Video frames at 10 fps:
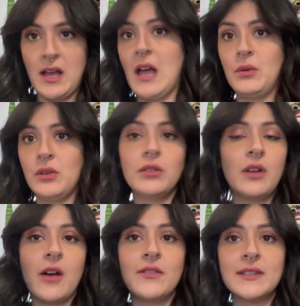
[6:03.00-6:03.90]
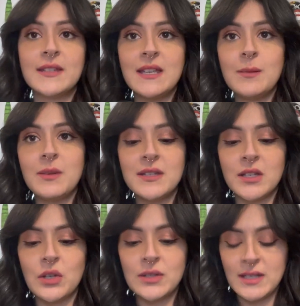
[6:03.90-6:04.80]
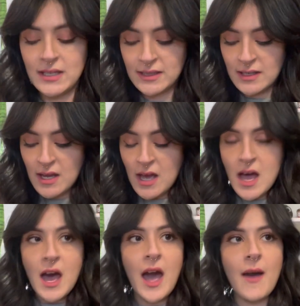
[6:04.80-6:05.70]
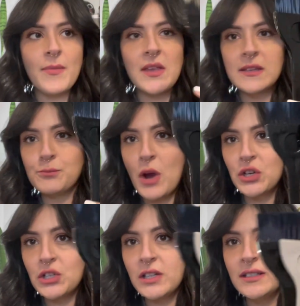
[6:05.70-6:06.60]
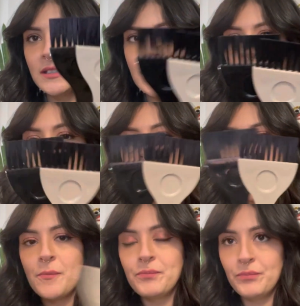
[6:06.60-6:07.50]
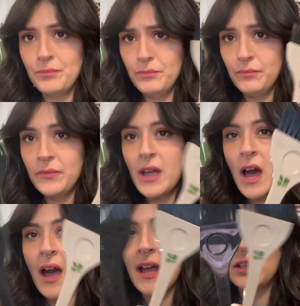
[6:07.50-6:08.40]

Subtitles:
I will obviously keep these and use these. These brushes, I